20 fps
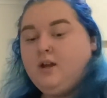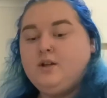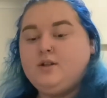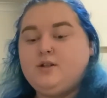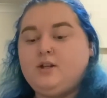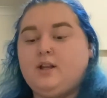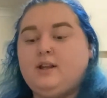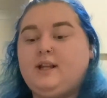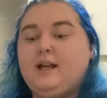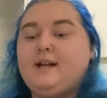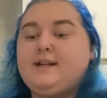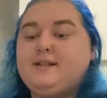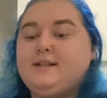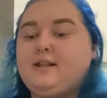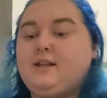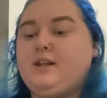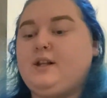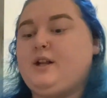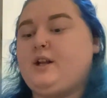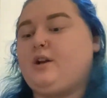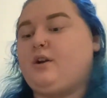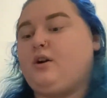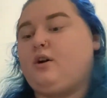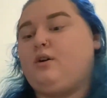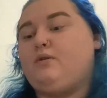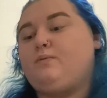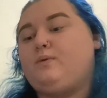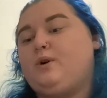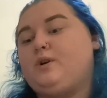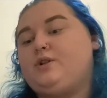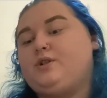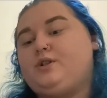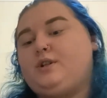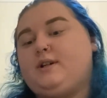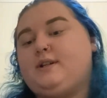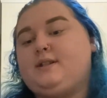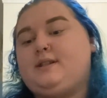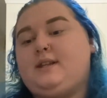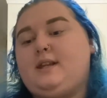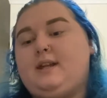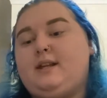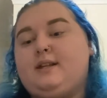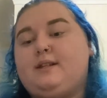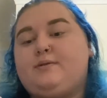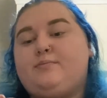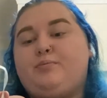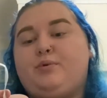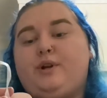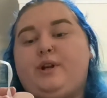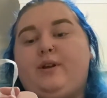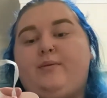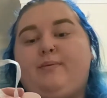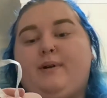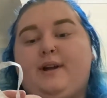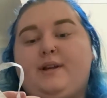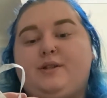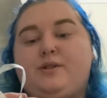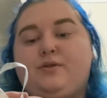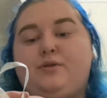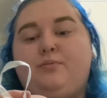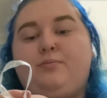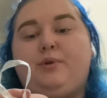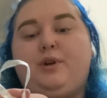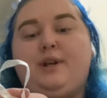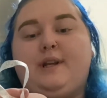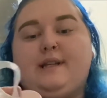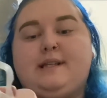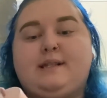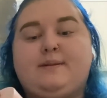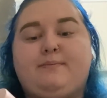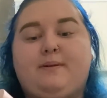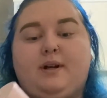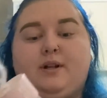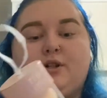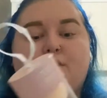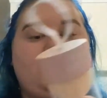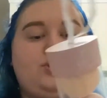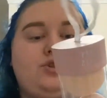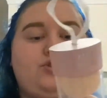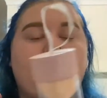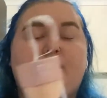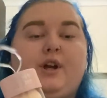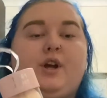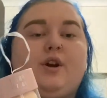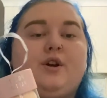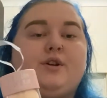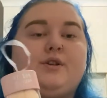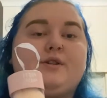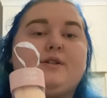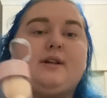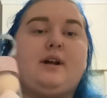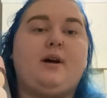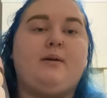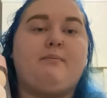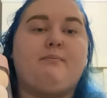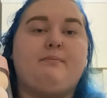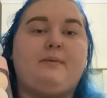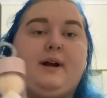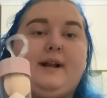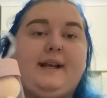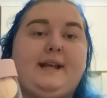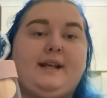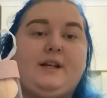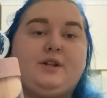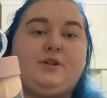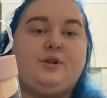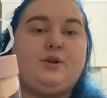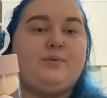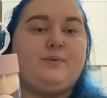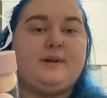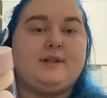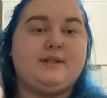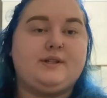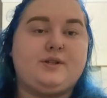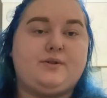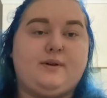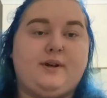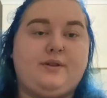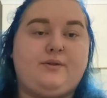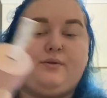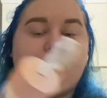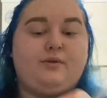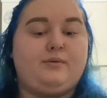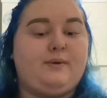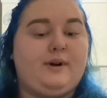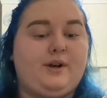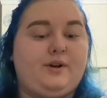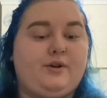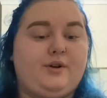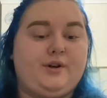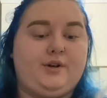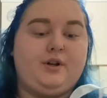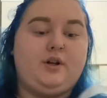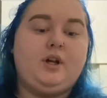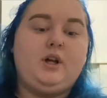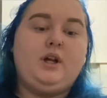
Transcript: So the last thing that I got was just these pretty pastel beauty sponge trios. I needed new ones, so I thought, why not?